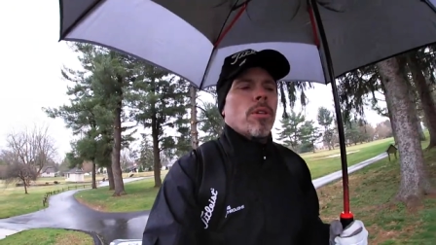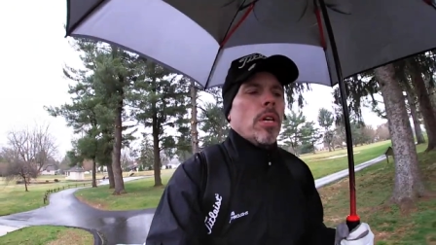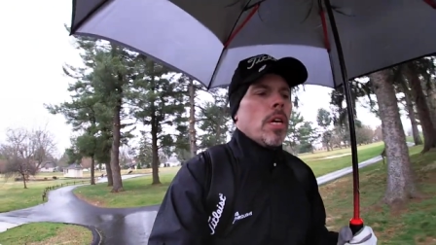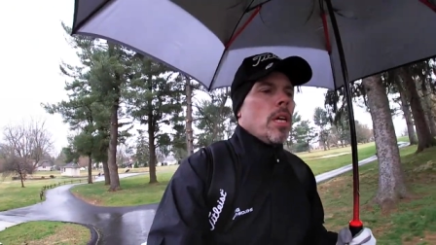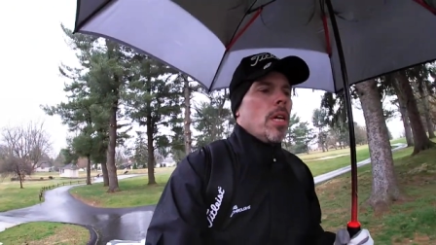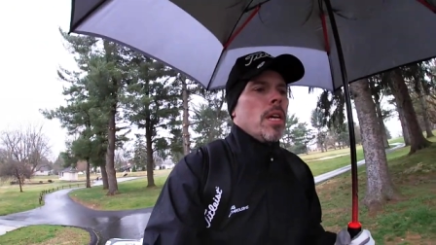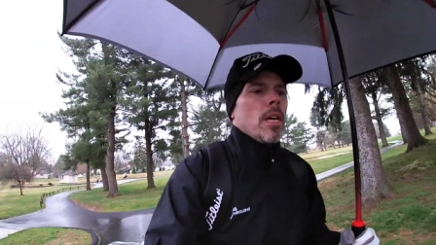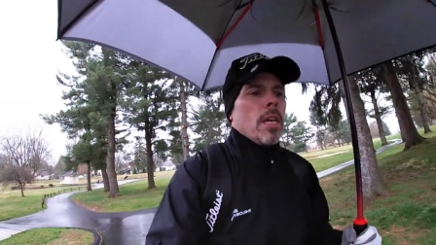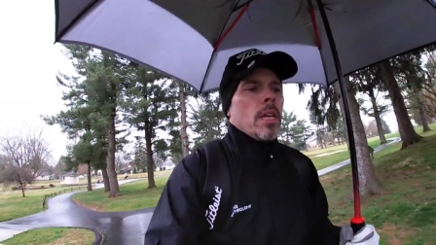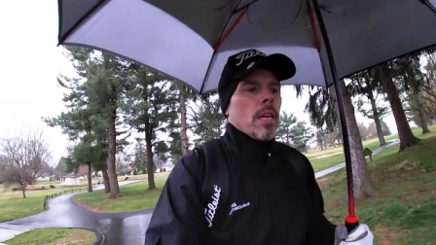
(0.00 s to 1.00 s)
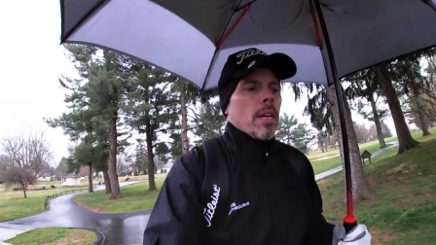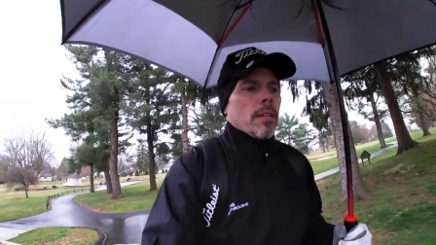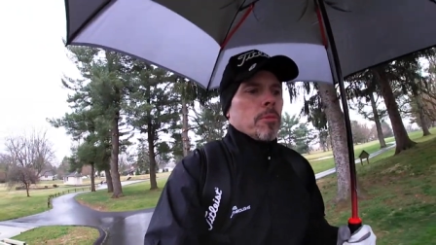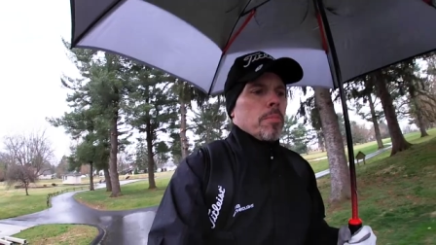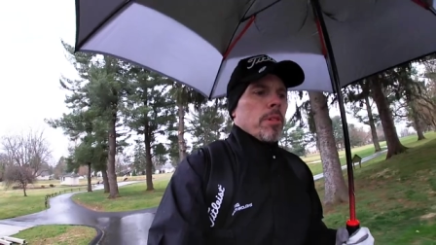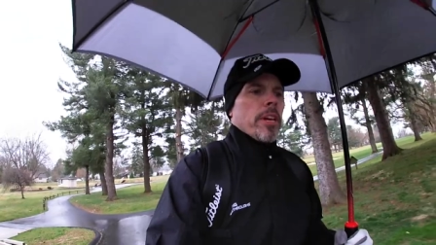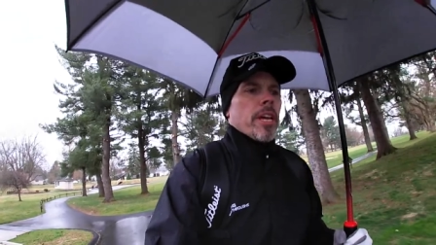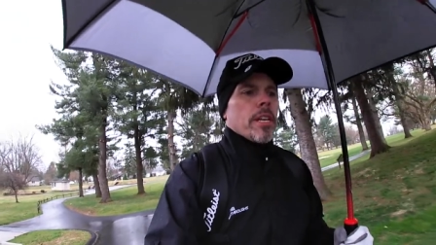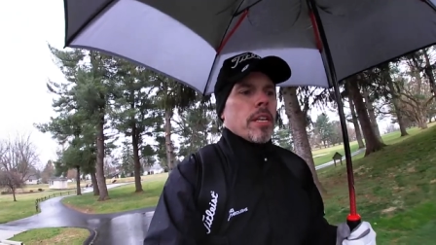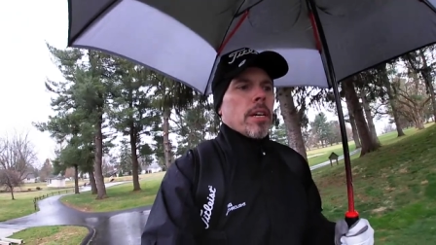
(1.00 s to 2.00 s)
I was
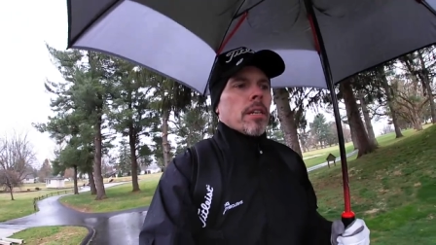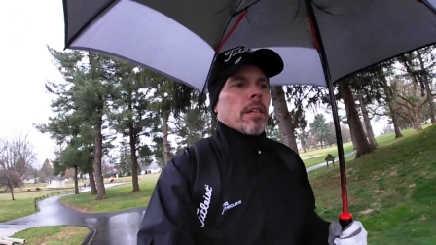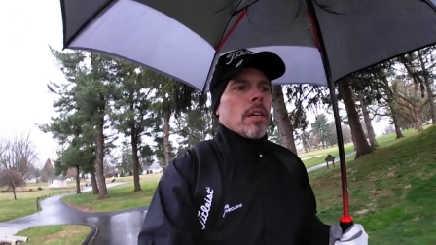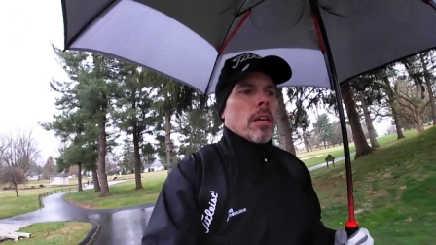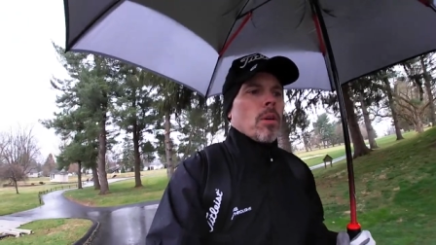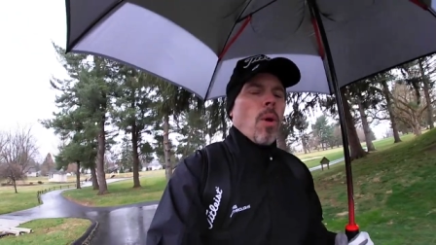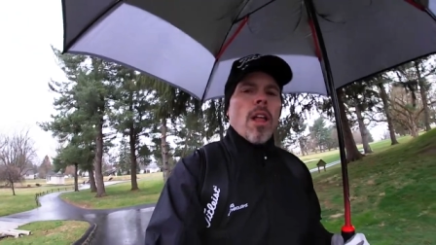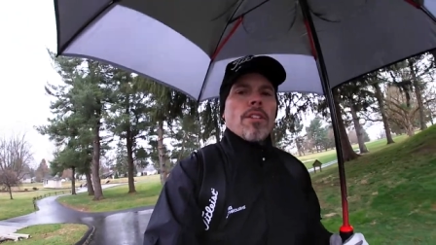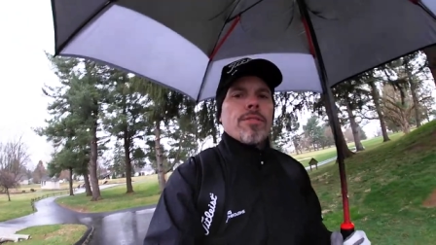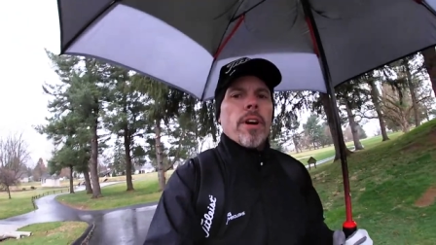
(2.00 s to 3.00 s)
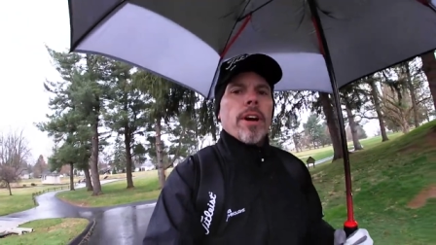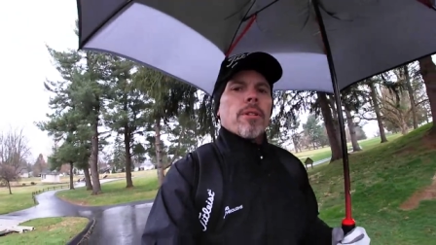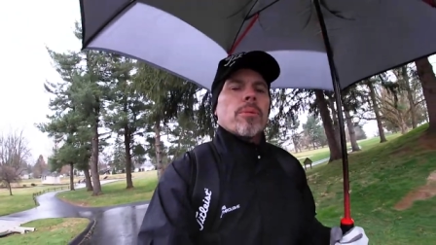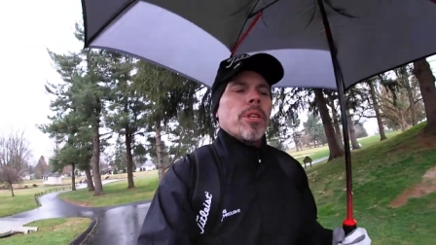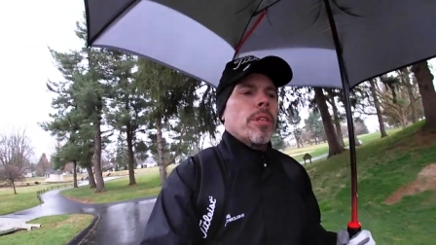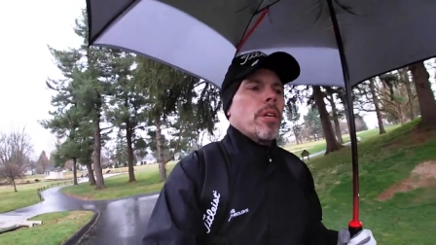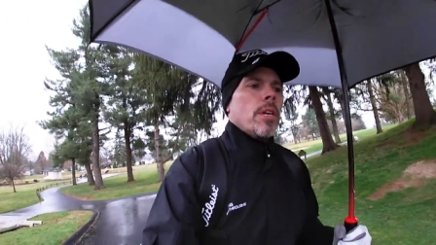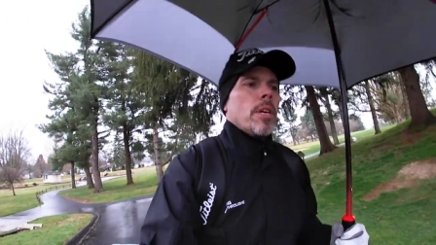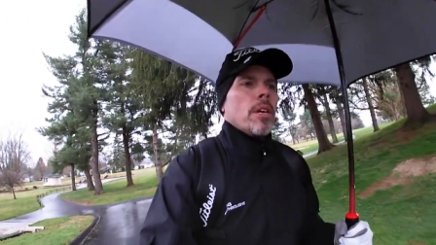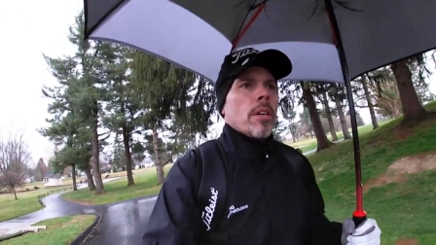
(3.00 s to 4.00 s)
playing in a qualifier with
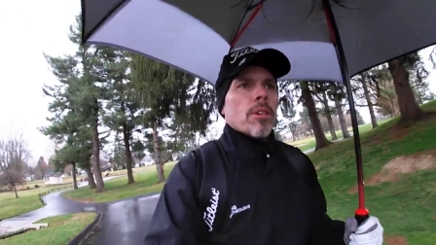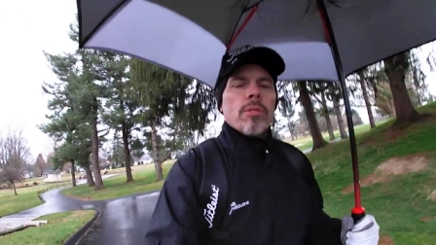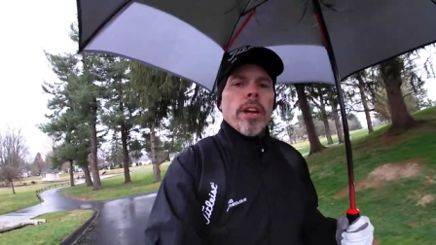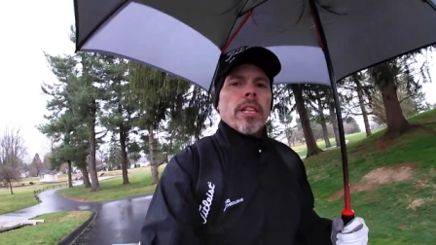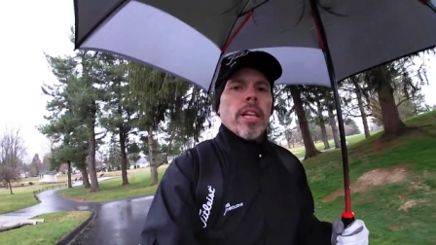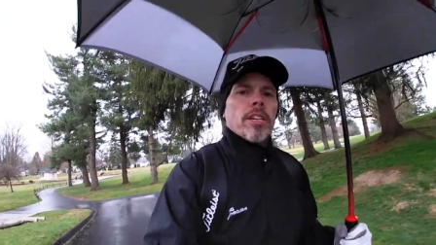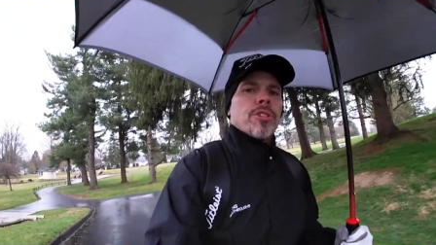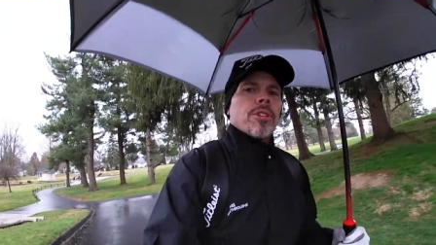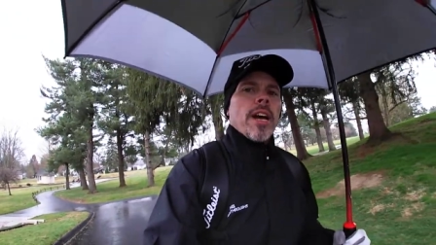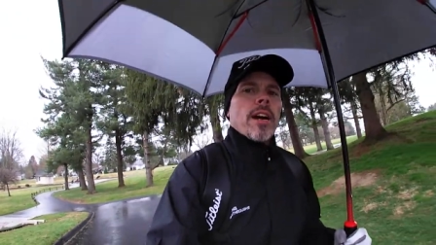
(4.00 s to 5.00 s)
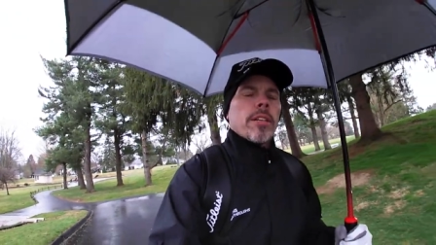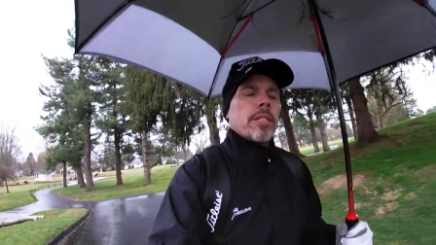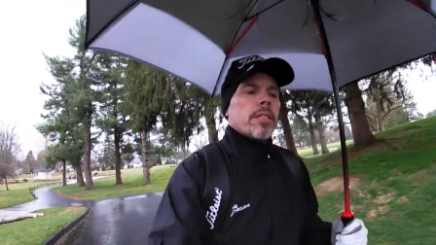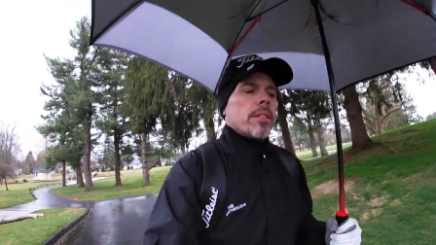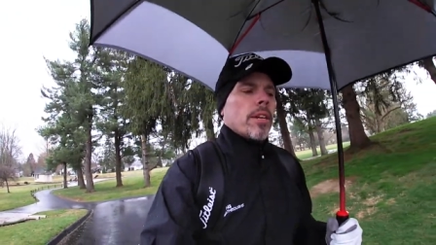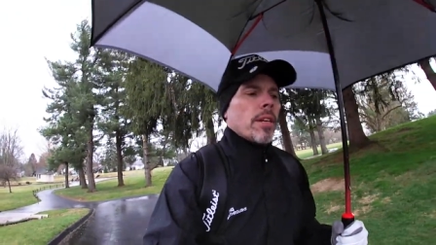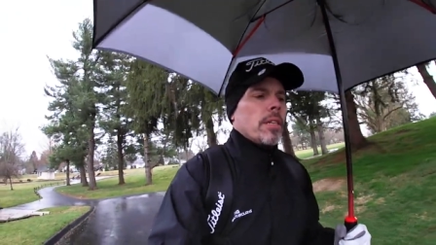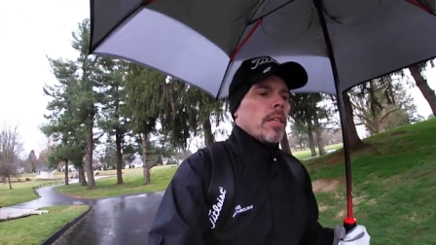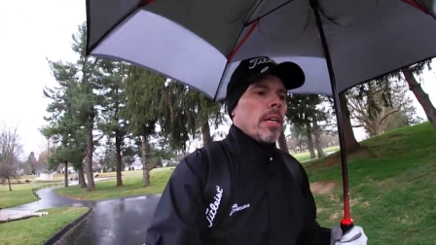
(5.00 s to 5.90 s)
Greg Lesher out at uh,